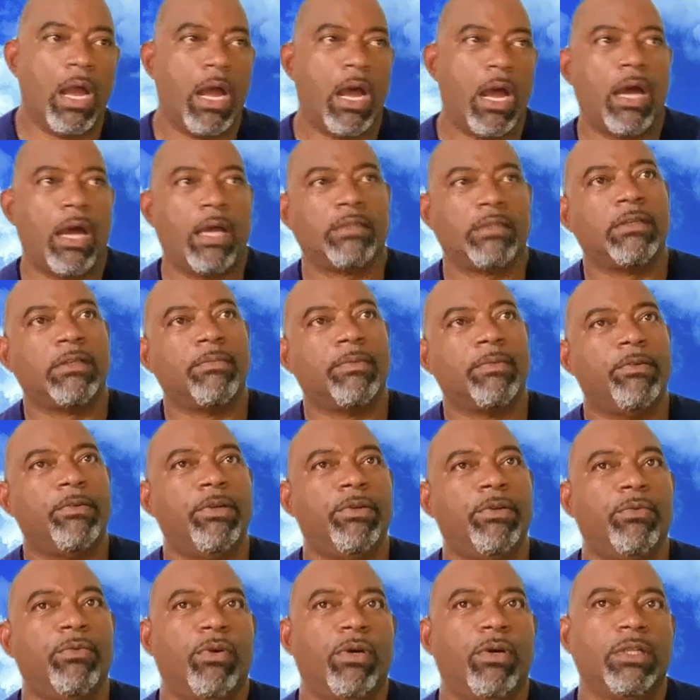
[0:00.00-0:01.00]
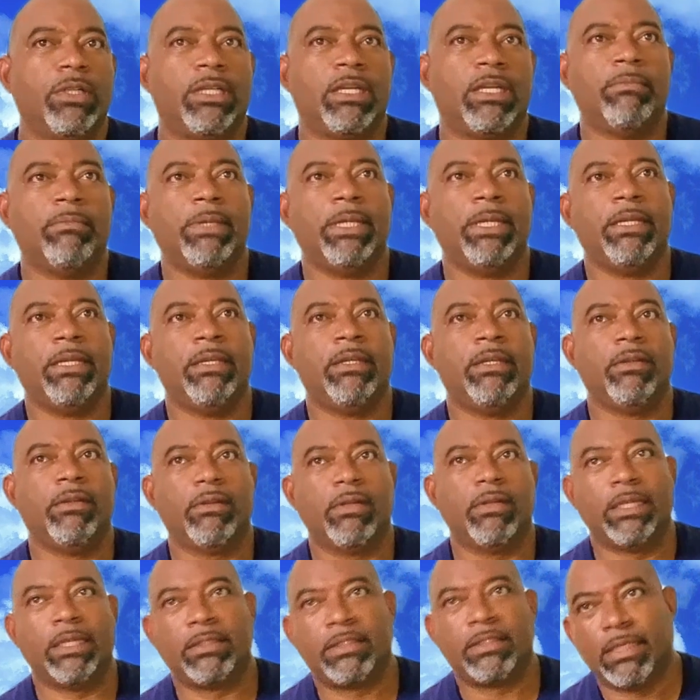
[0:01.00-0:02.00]
a simple reward can be,
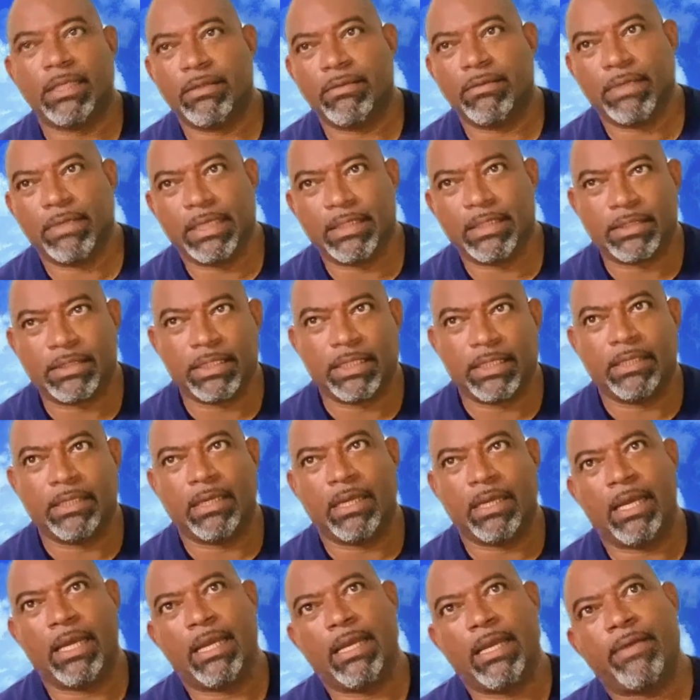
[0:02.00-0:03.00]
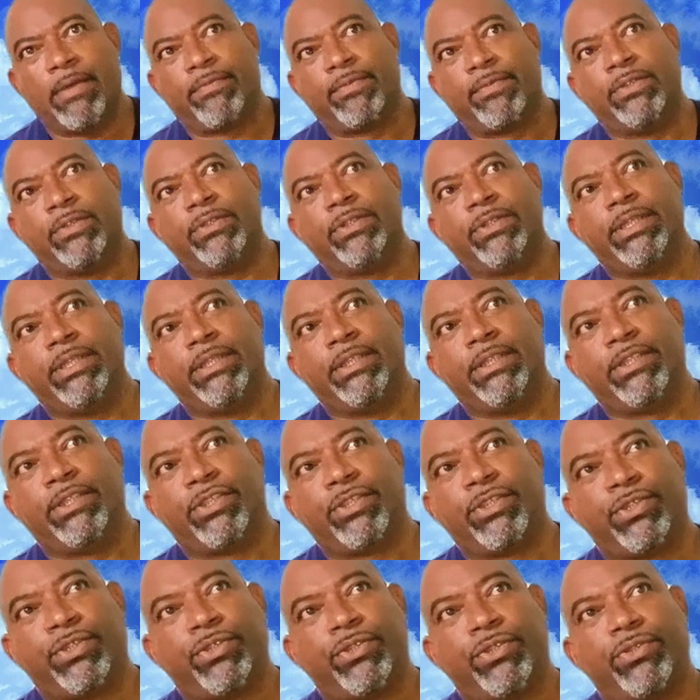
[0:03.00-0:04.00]
let's say I have to
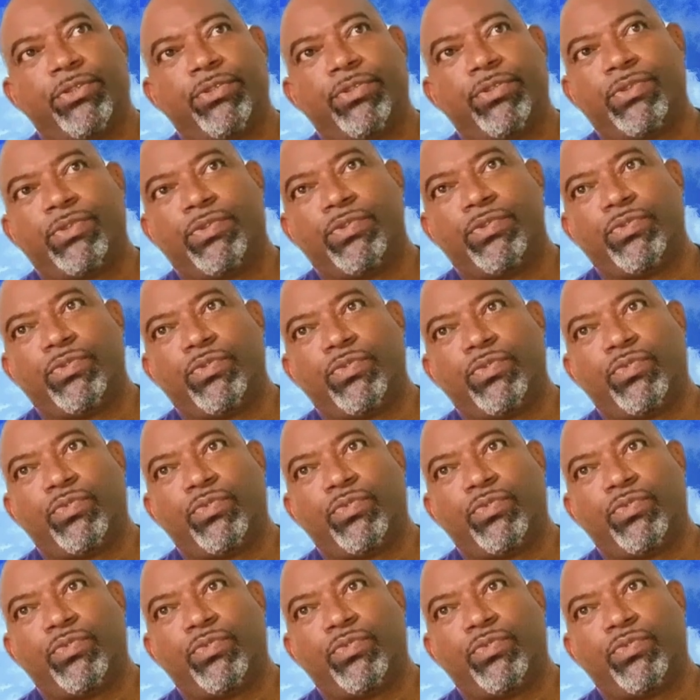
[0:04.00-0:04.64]
teach,